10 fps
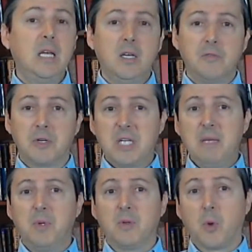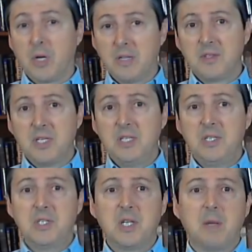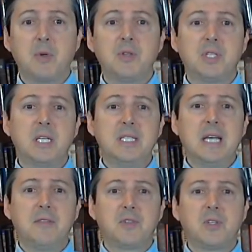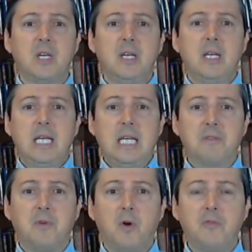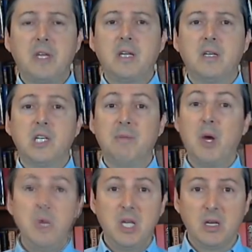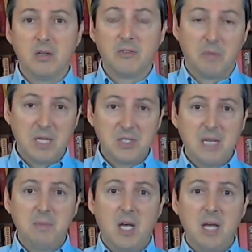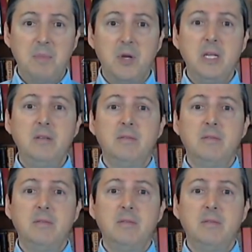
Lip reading: For example, according to the CDC's numbers, the deaths involving pneumonia from that same time period,